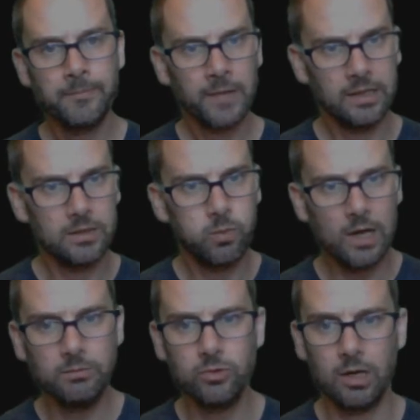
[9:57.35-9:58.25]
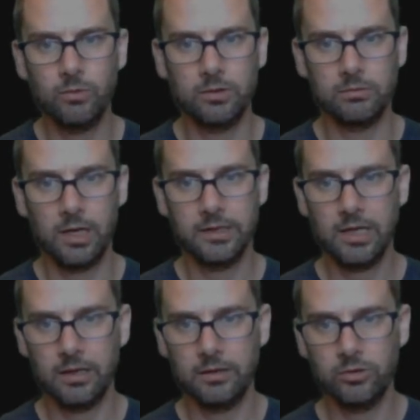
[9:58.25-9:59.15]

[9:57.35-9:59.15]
And there's one more I want to write down and draw